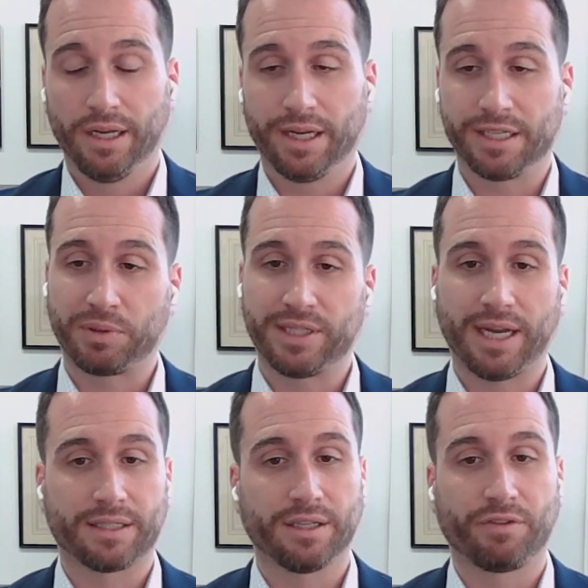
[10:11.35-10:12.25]
is
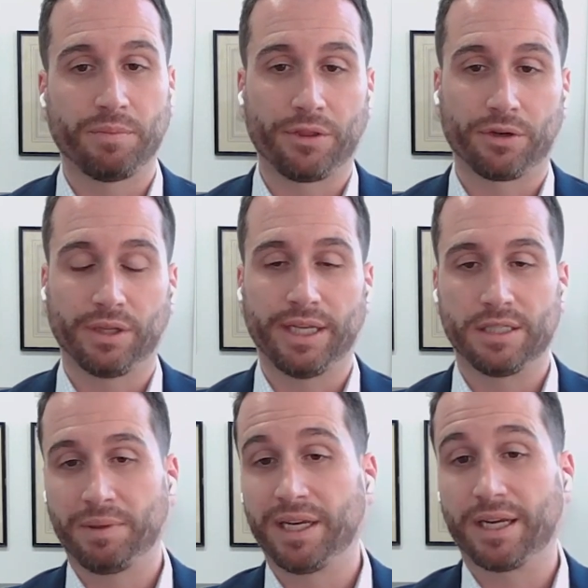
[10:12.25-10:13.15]
protected from other liens
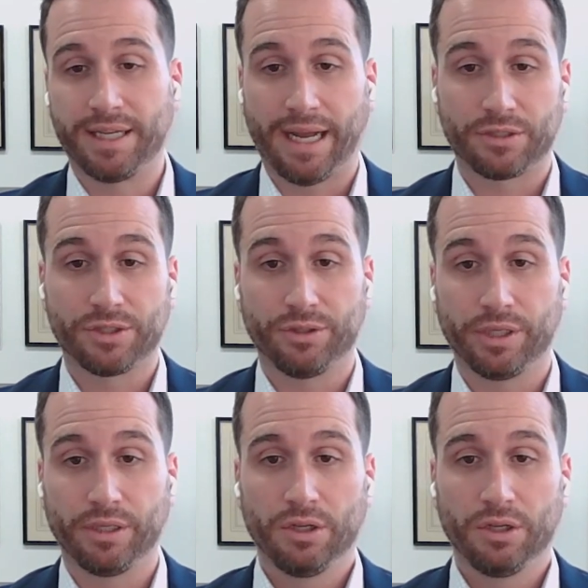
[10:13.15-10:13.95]
being attached to it.